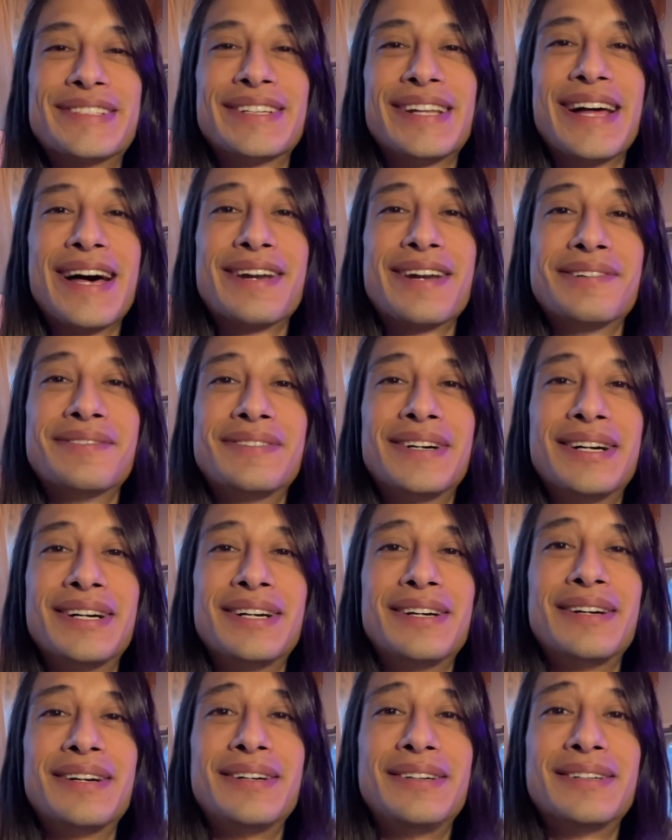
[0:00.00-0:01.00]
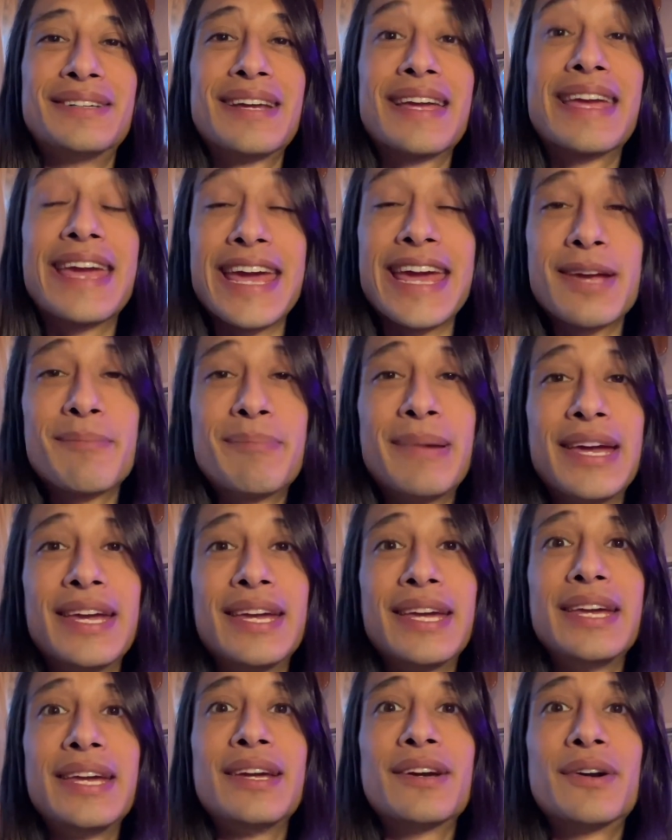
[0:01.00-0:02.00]
lot of gang
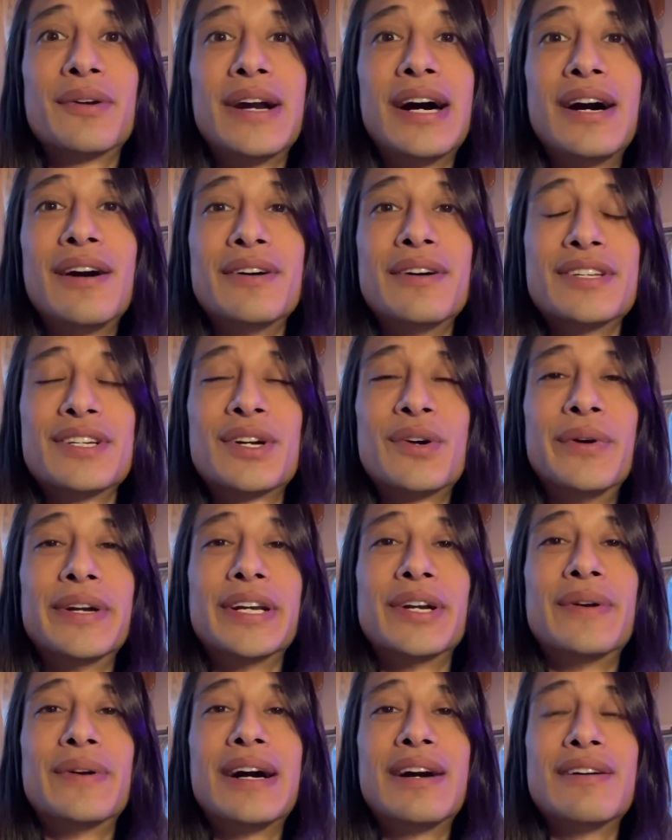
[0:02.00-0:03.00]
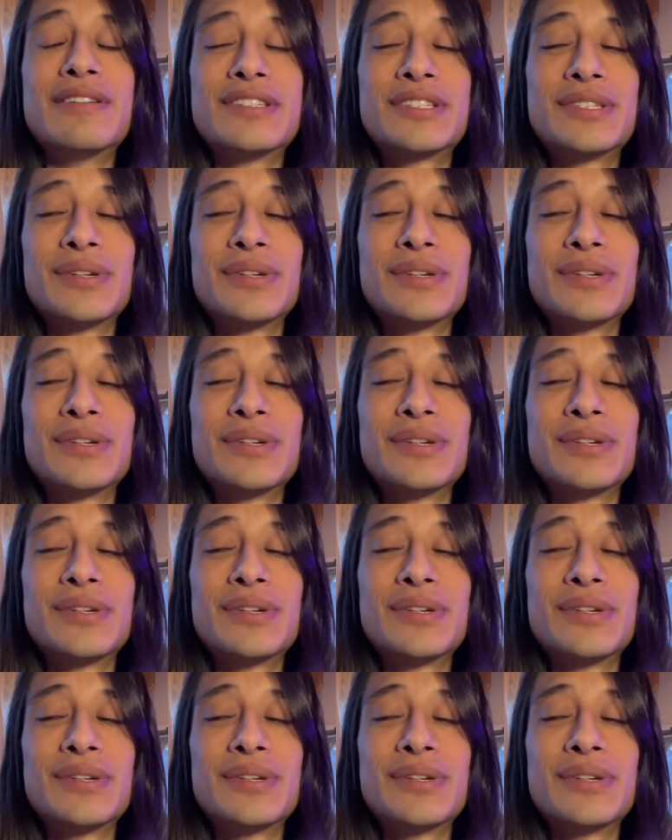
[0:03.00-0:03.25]
banging going around.